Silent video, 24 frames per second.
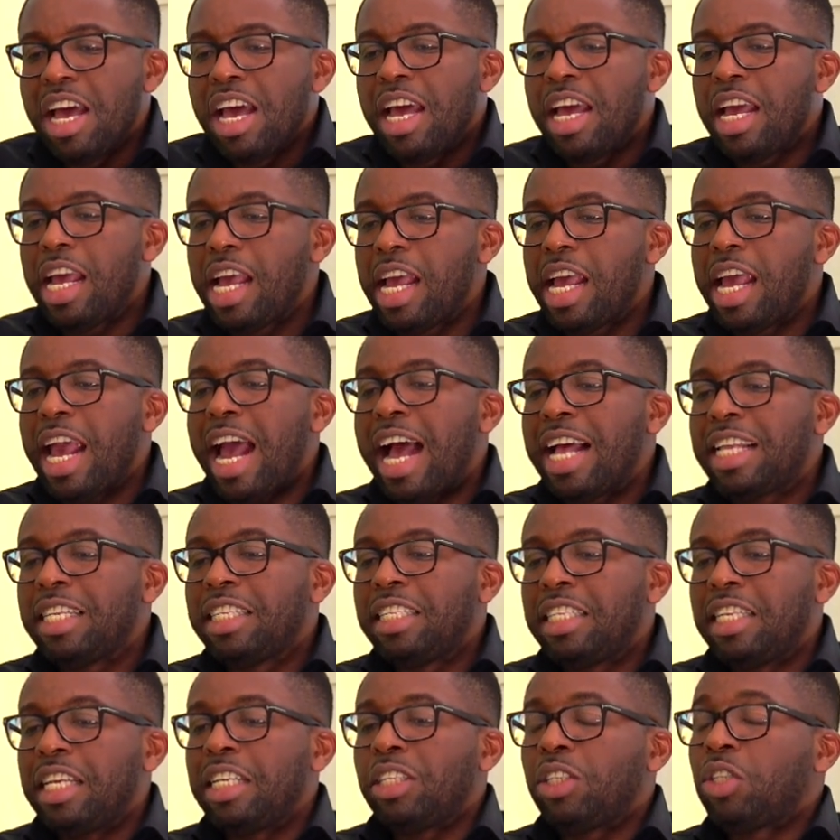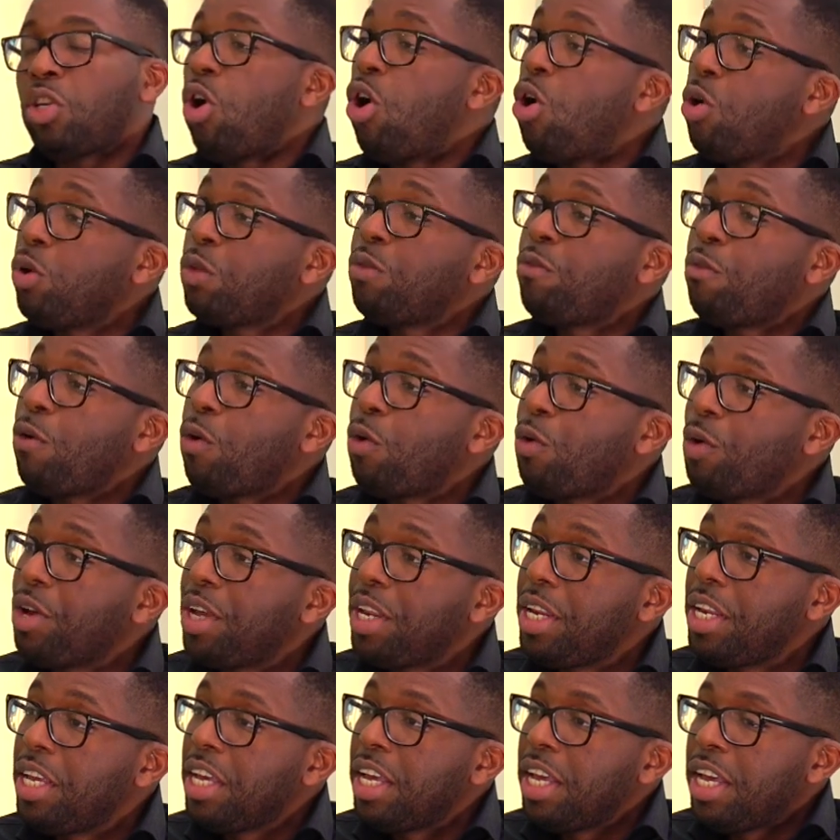He has his cult
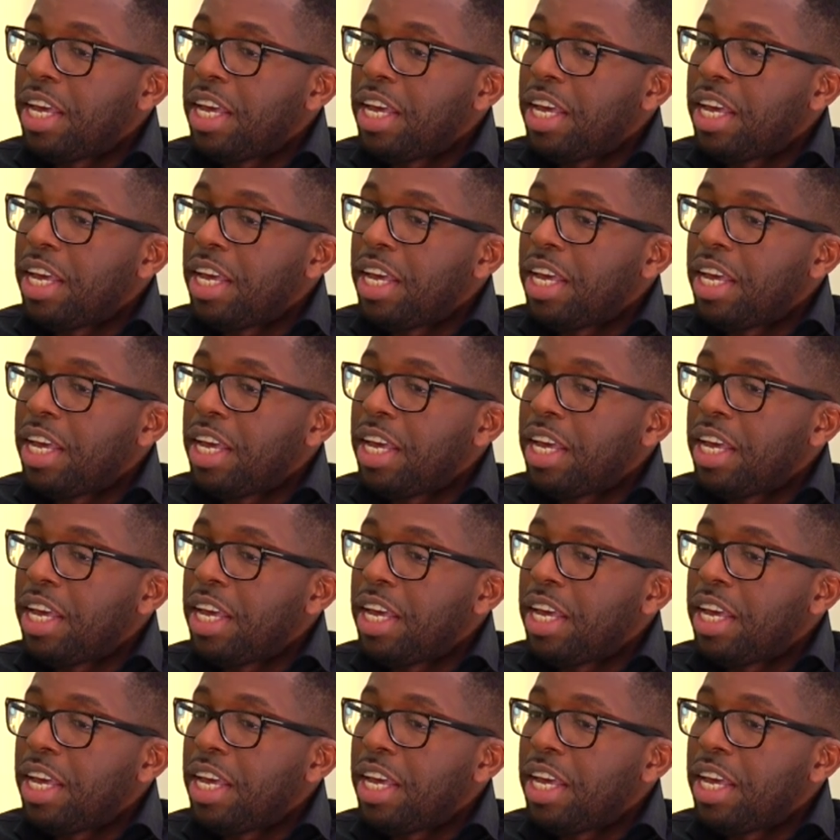following.